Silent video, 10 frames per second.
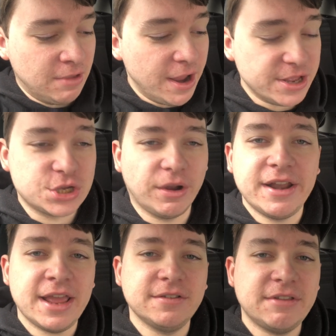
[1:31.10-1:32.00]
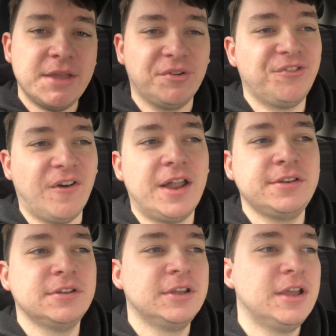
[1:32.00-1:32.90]
enjoyed it. It was
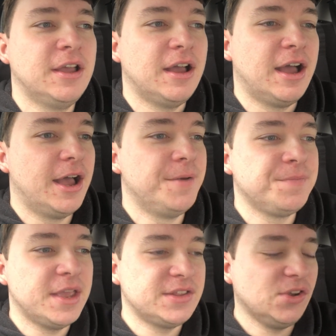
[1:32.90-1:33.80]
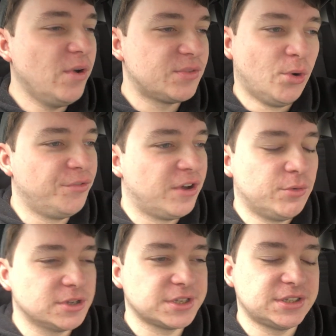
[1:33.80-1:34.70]
fun. Um, it's always more fun
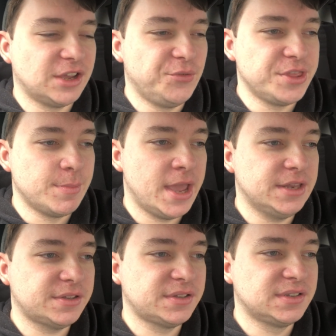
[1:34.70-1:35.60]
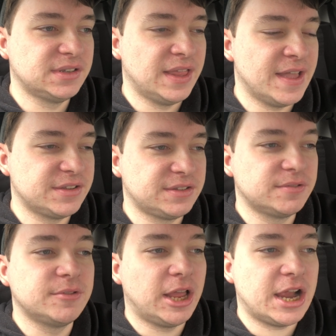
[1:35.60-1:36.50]
watching stuff with your mates, and that's
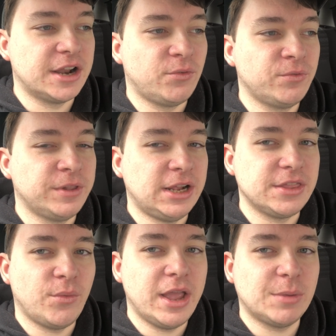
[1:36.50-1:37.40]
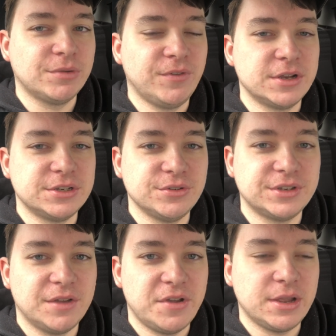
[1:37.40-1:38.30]
like kind of like the way I prefer to do
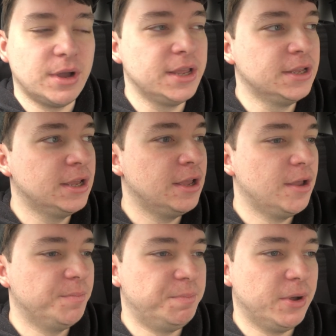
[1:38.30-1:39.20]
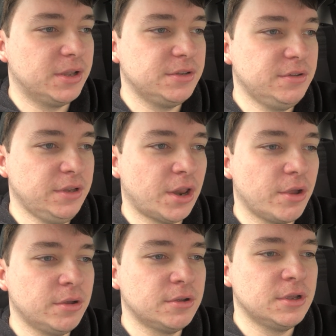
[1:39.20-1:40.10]
stuff anyway. But you
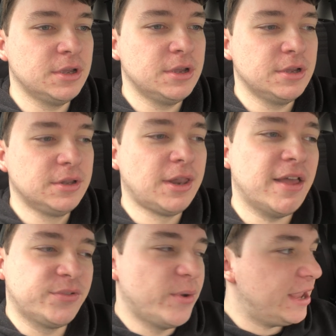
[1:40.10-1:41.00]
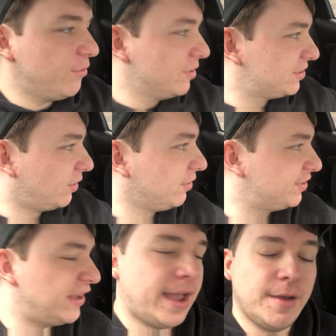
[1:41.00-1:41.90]
know, last week was all
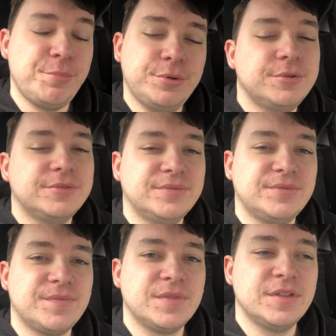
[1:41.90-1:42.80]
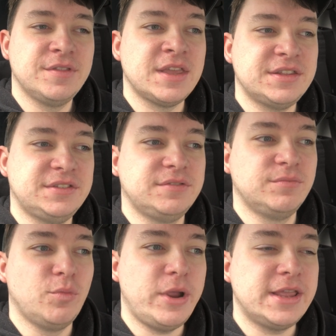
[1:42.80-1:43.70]
set up. This
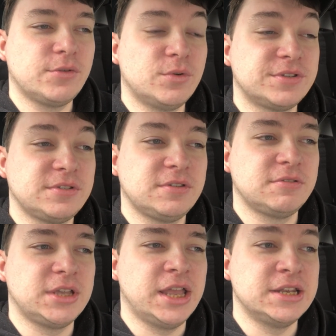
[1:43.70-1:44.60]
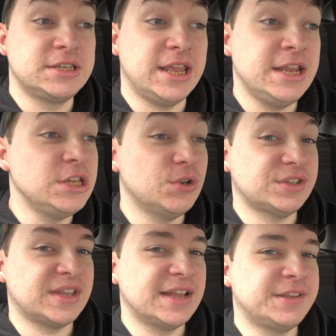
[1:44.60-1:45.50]
week was continued
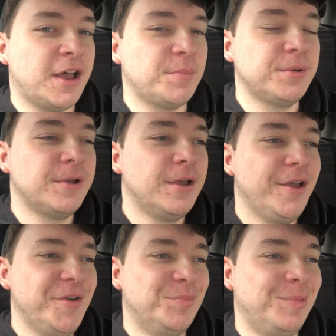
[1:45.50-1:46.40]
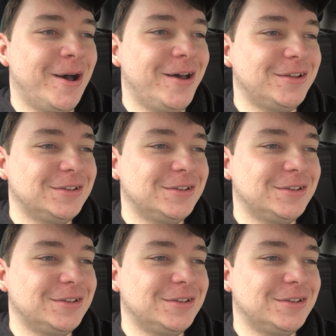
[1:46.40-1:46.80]
setup, but